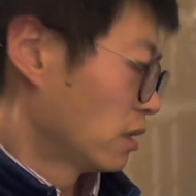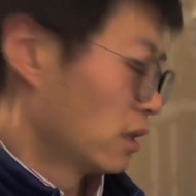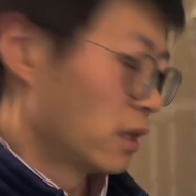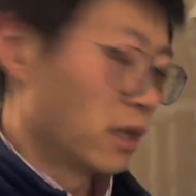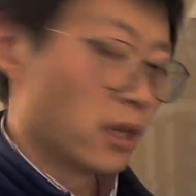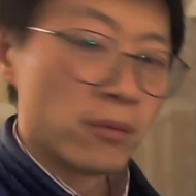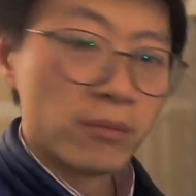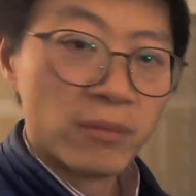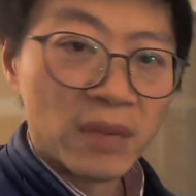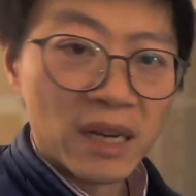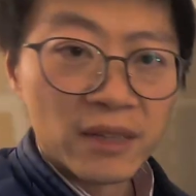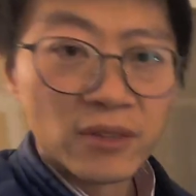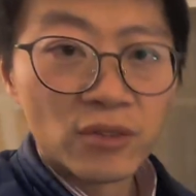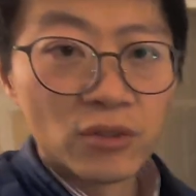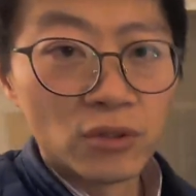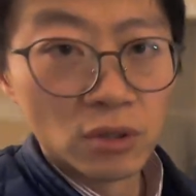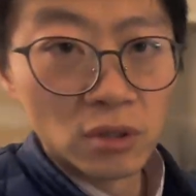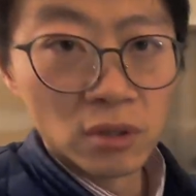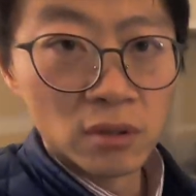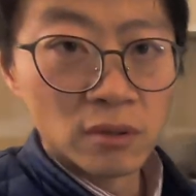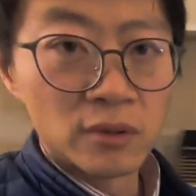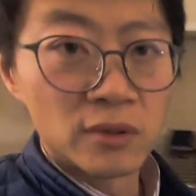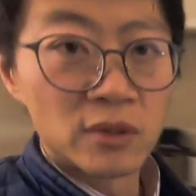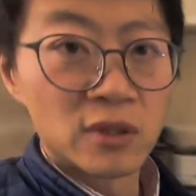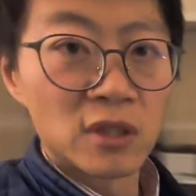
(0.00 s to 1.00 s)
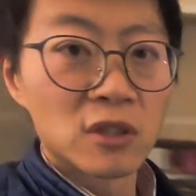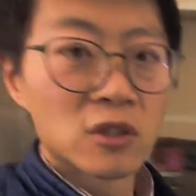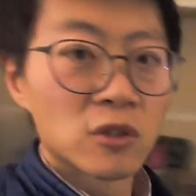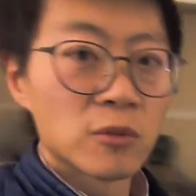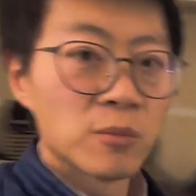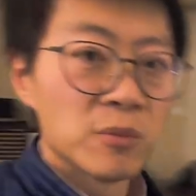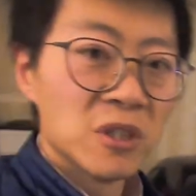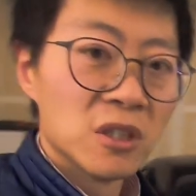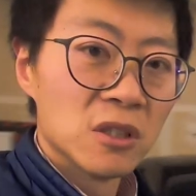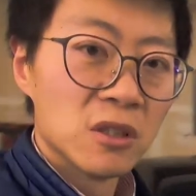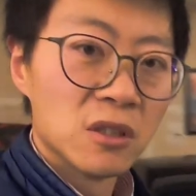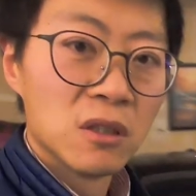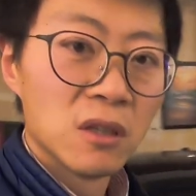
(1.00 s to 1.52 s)
manual
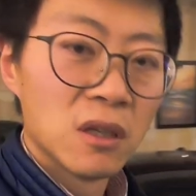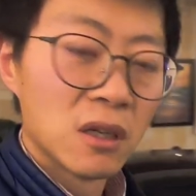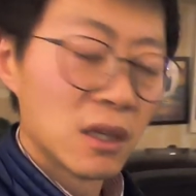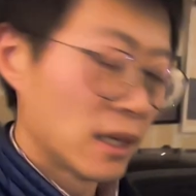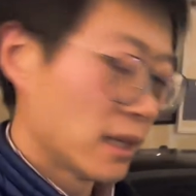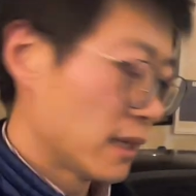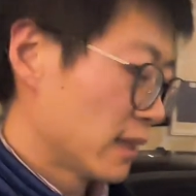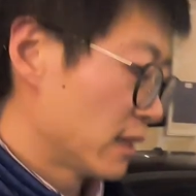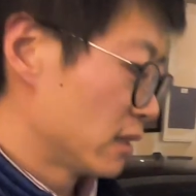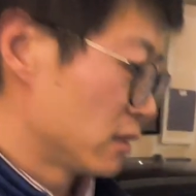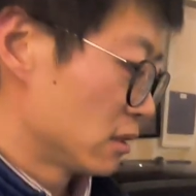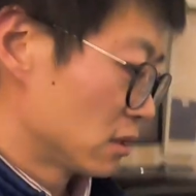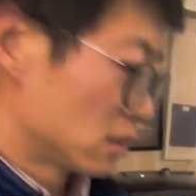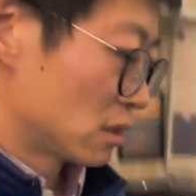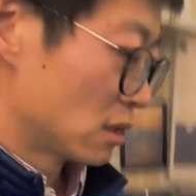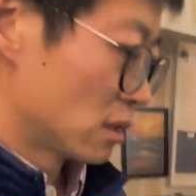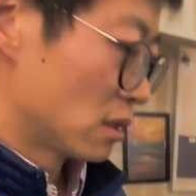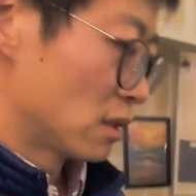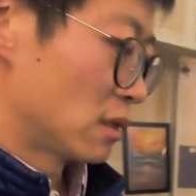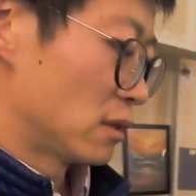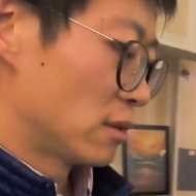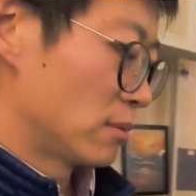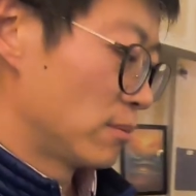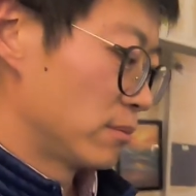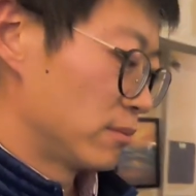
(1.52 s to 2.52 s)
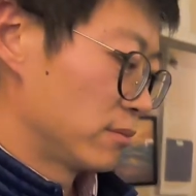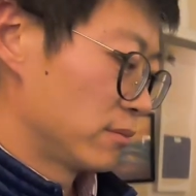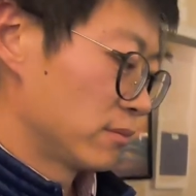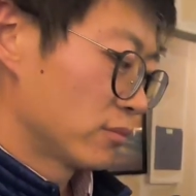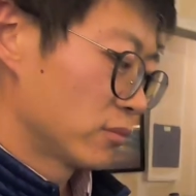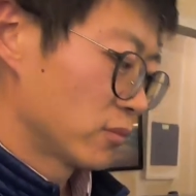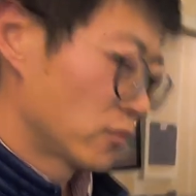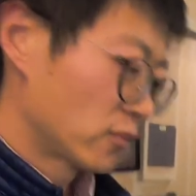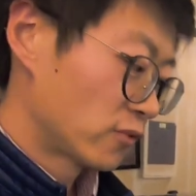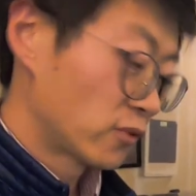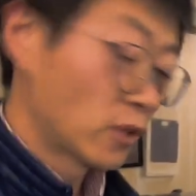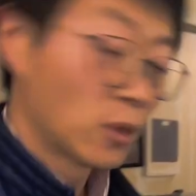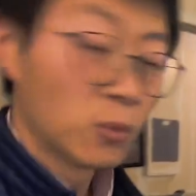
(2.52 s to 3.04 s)
6-speed, and
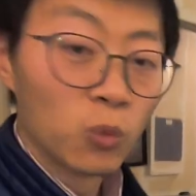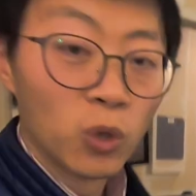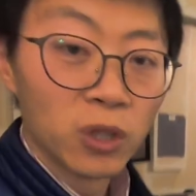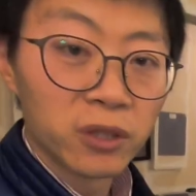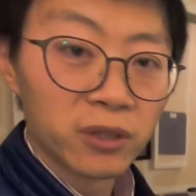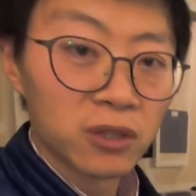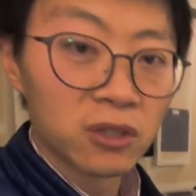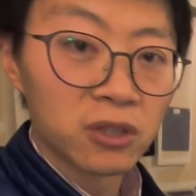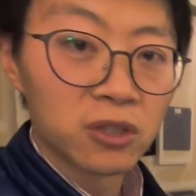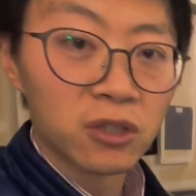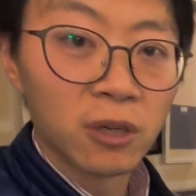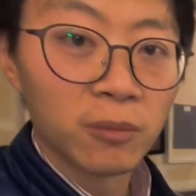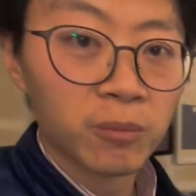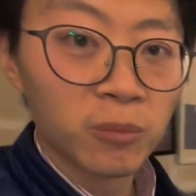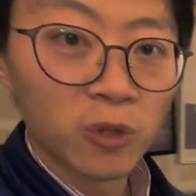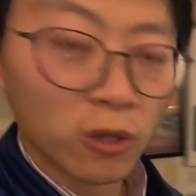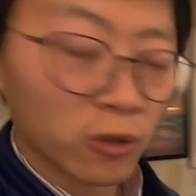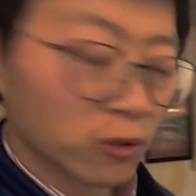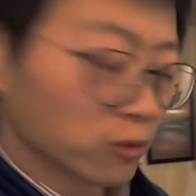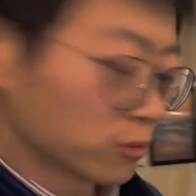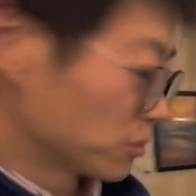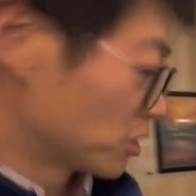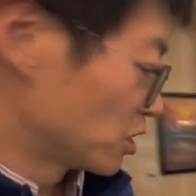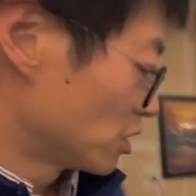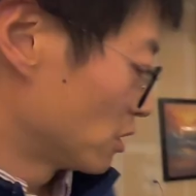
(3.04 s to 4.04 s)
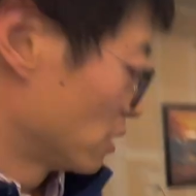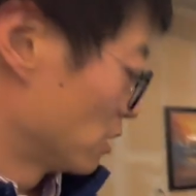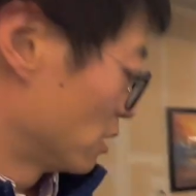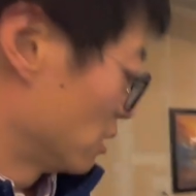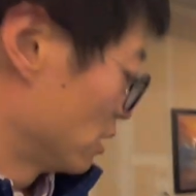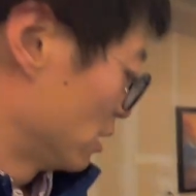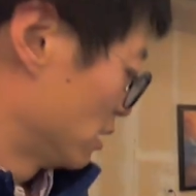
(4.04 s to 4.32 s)
from what the shop told me,